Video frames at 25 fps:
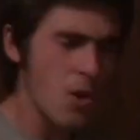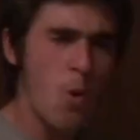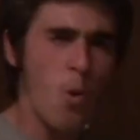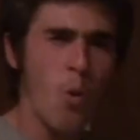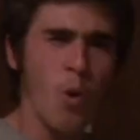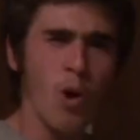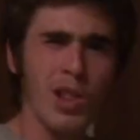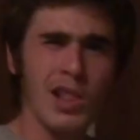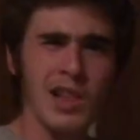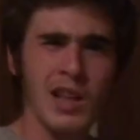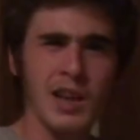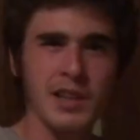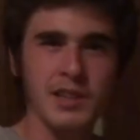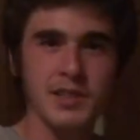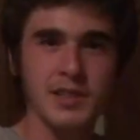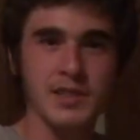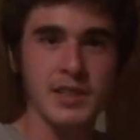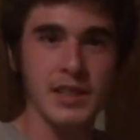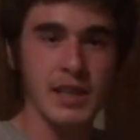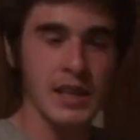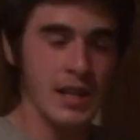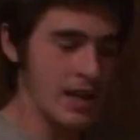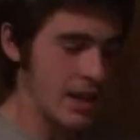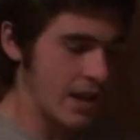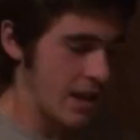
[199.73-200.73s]
oil on it,
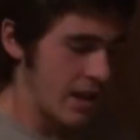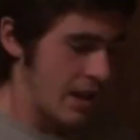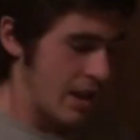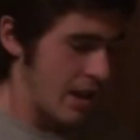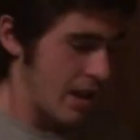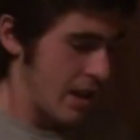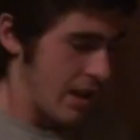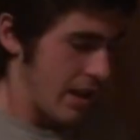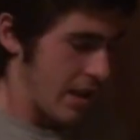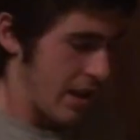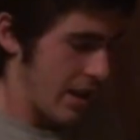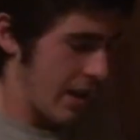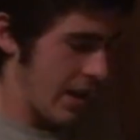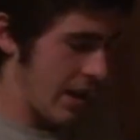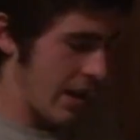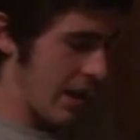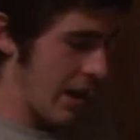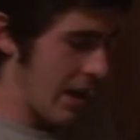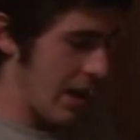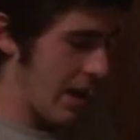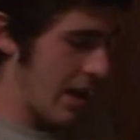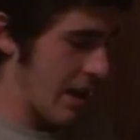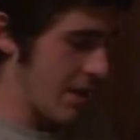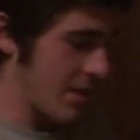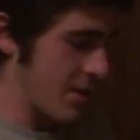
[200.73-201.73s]

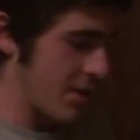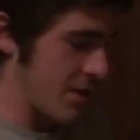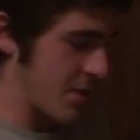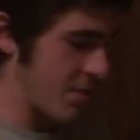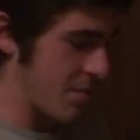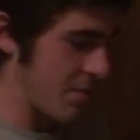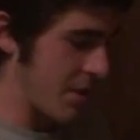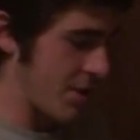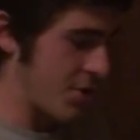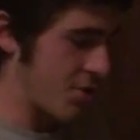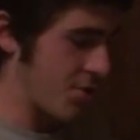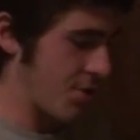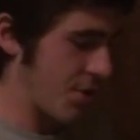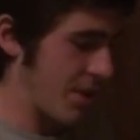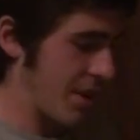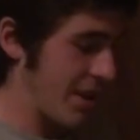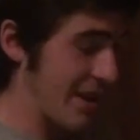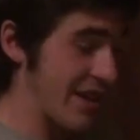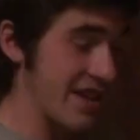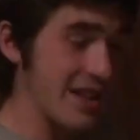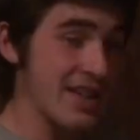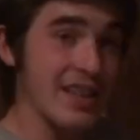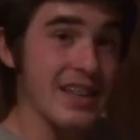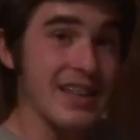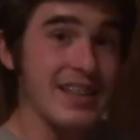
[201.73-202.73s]
just to make sure
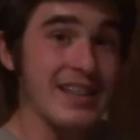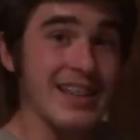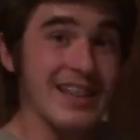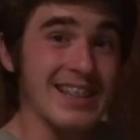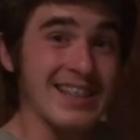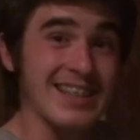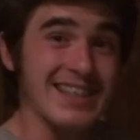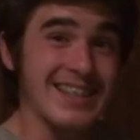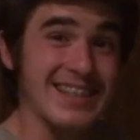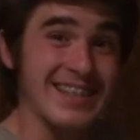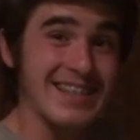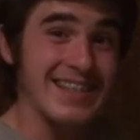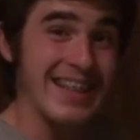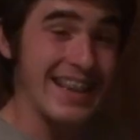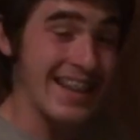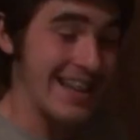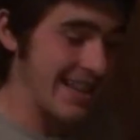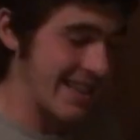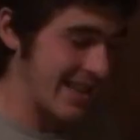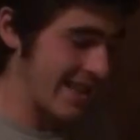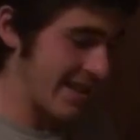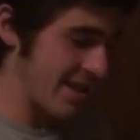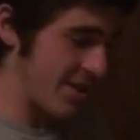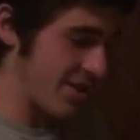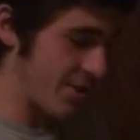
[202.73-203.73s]
that it doesn't
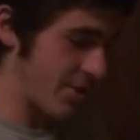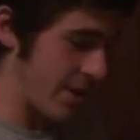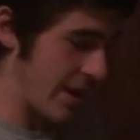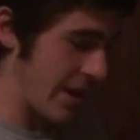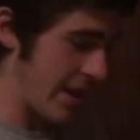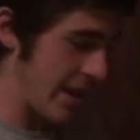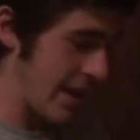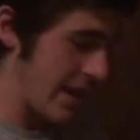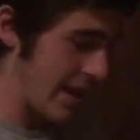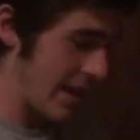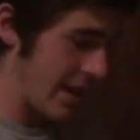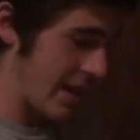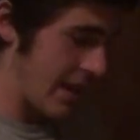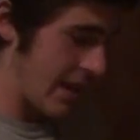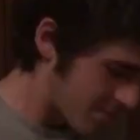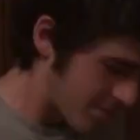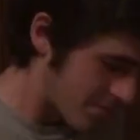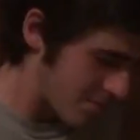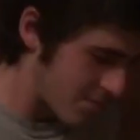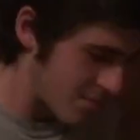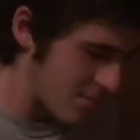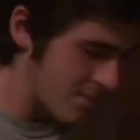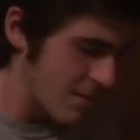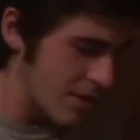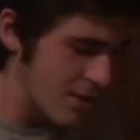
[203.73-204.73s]
stick to the tray.
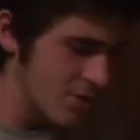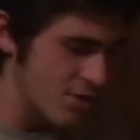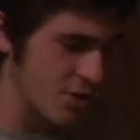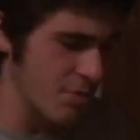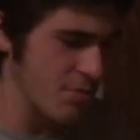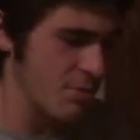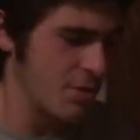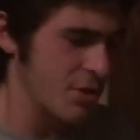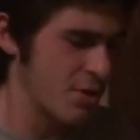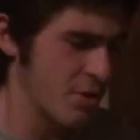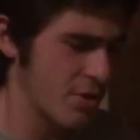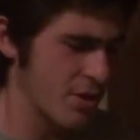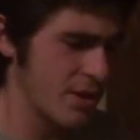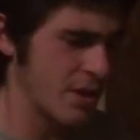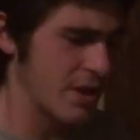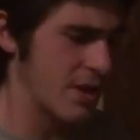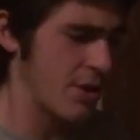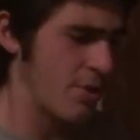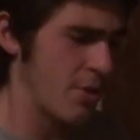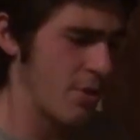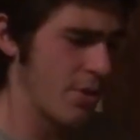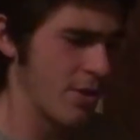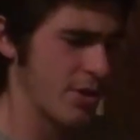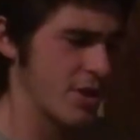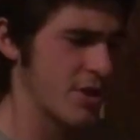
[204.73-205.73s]
So be sure that the
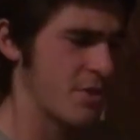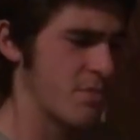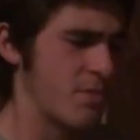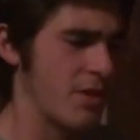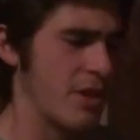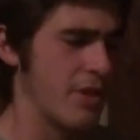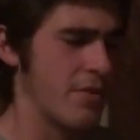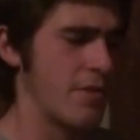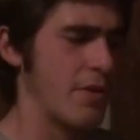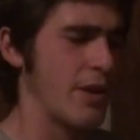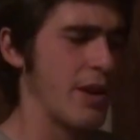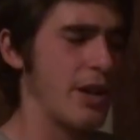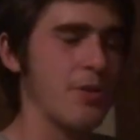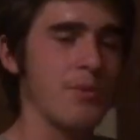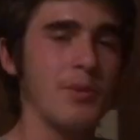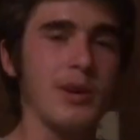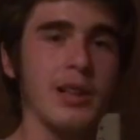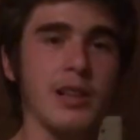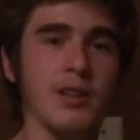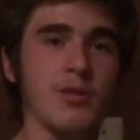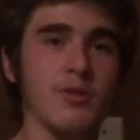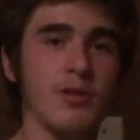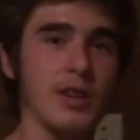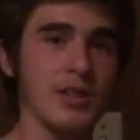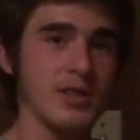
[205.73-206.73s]
oil is spread fairly
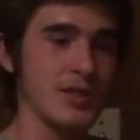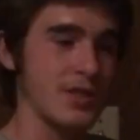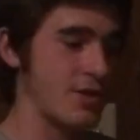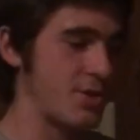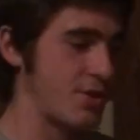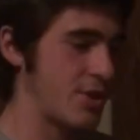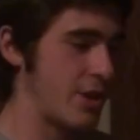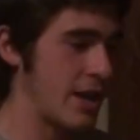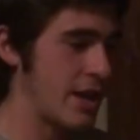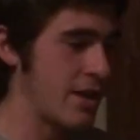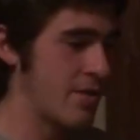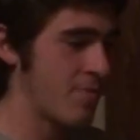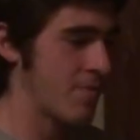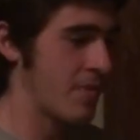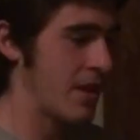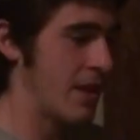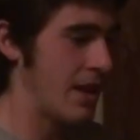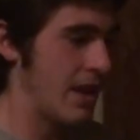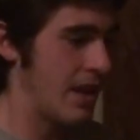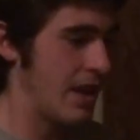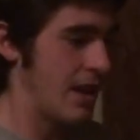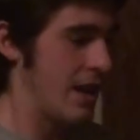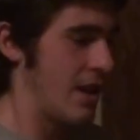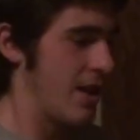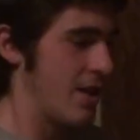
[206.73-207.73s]
well across the tray,
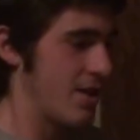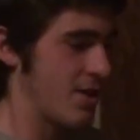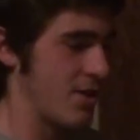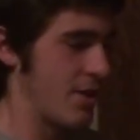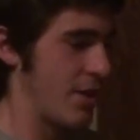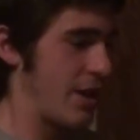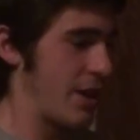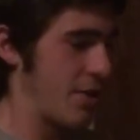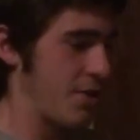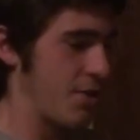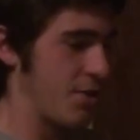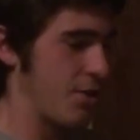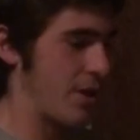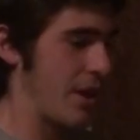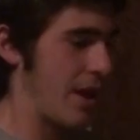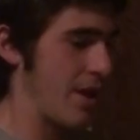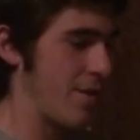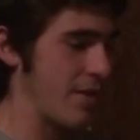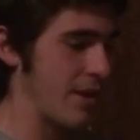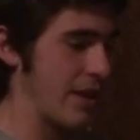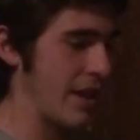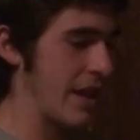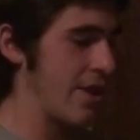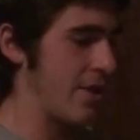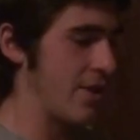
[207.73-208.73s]
so that you don't
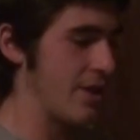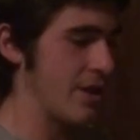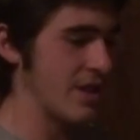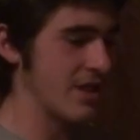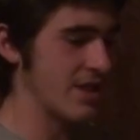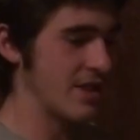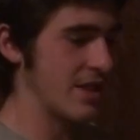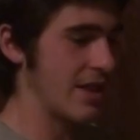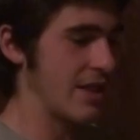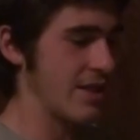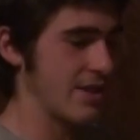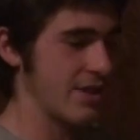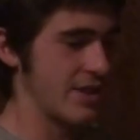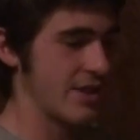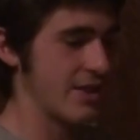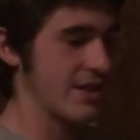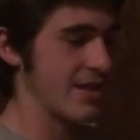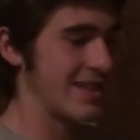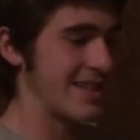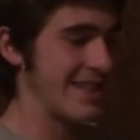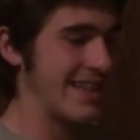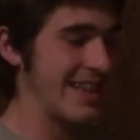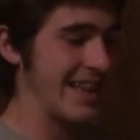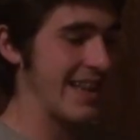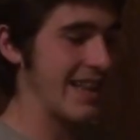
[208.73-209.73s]
have any areas that are
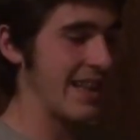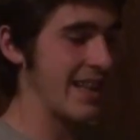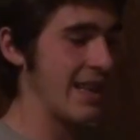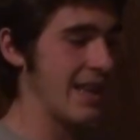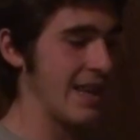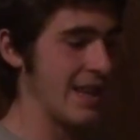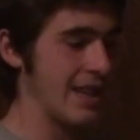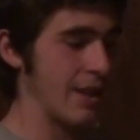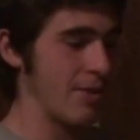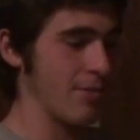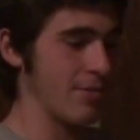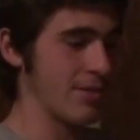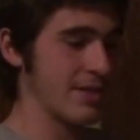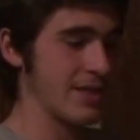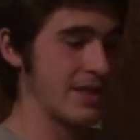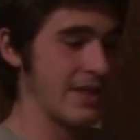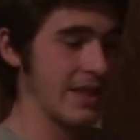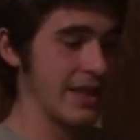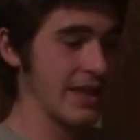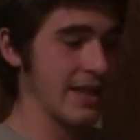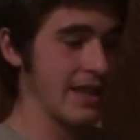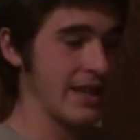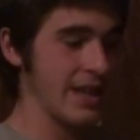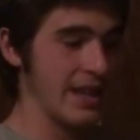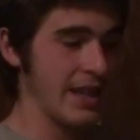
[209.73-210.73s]
sticky, that will
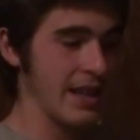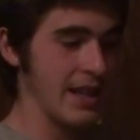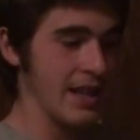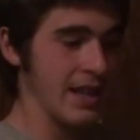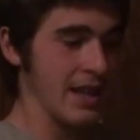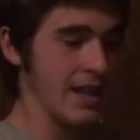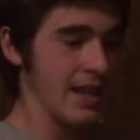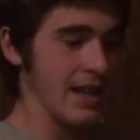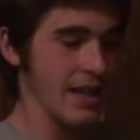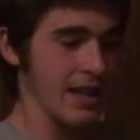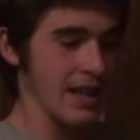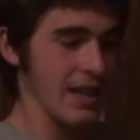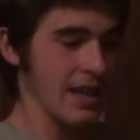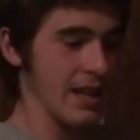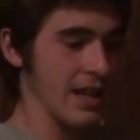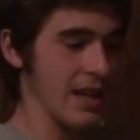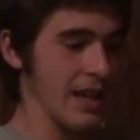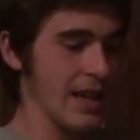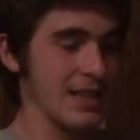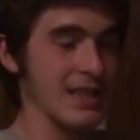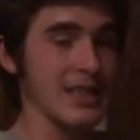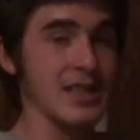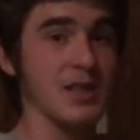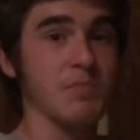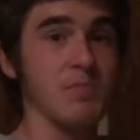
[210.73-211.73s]
stick
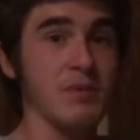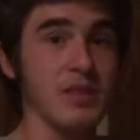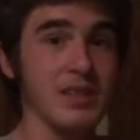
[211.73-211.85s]
to the